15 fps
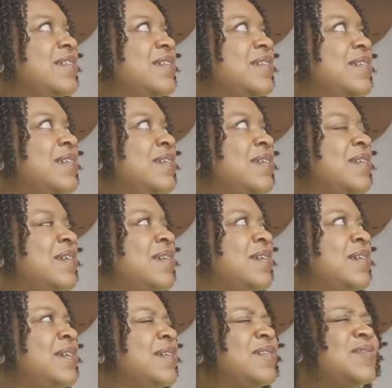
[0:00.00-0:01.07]
Dummies.
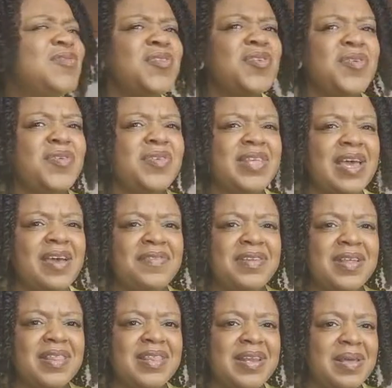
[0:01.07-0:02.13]
No, they have
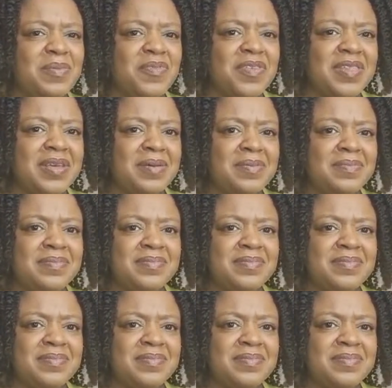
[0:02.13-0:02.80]
another name for them.